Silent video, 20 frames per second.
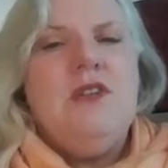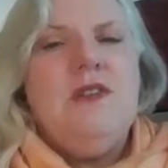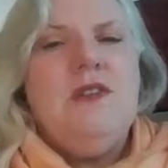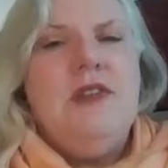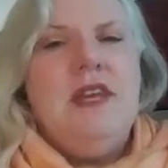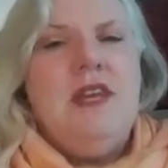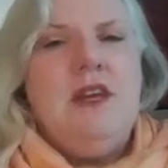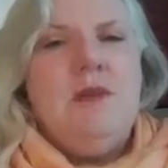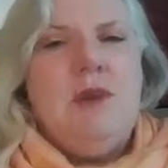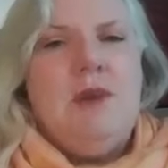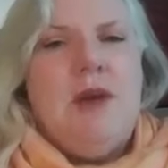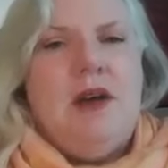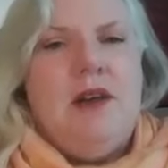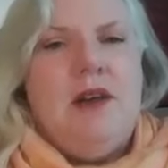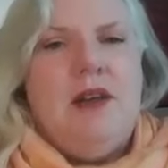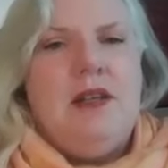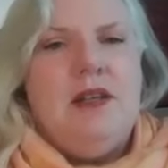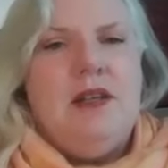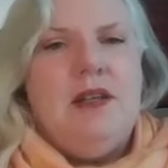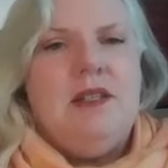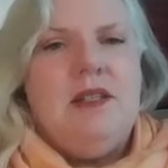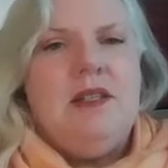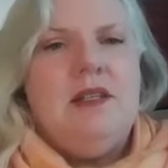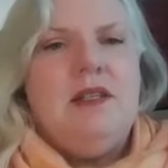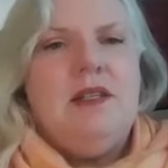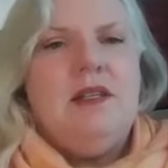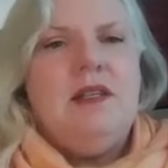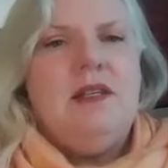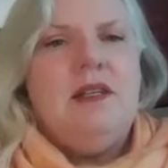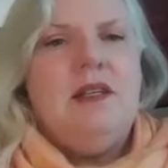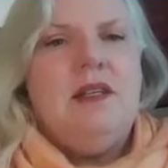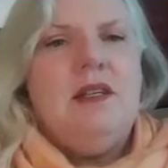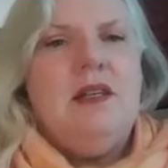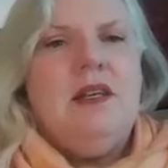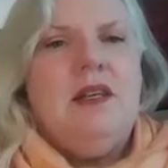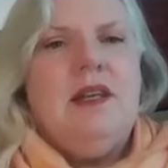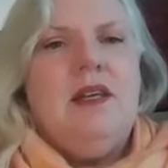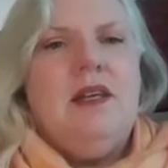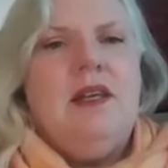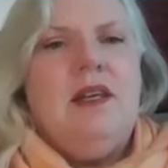think about it.
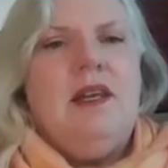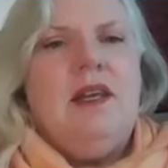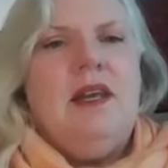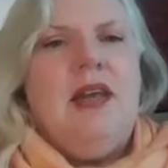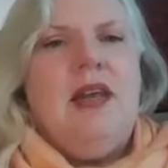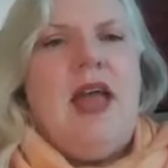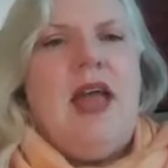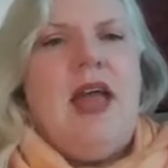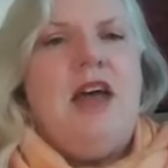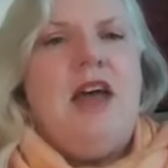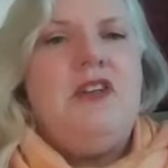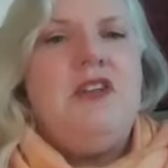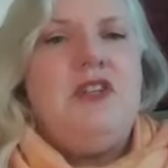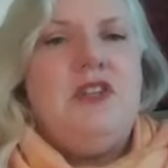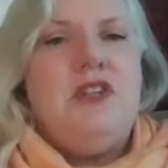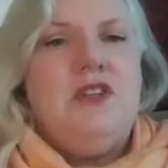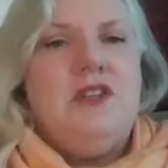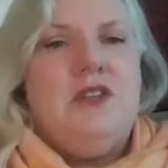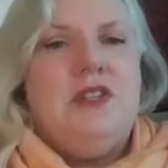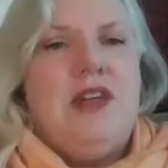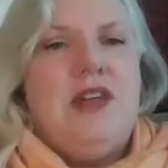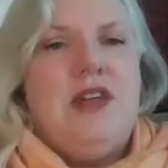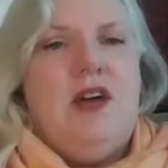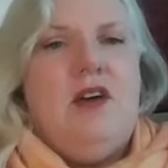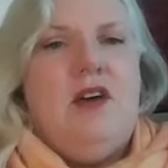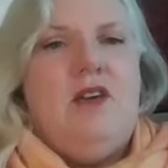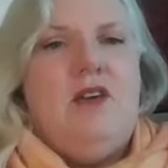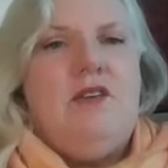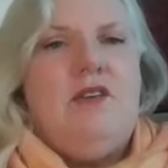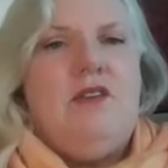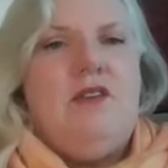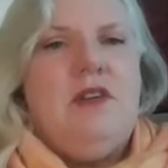Ask yourself,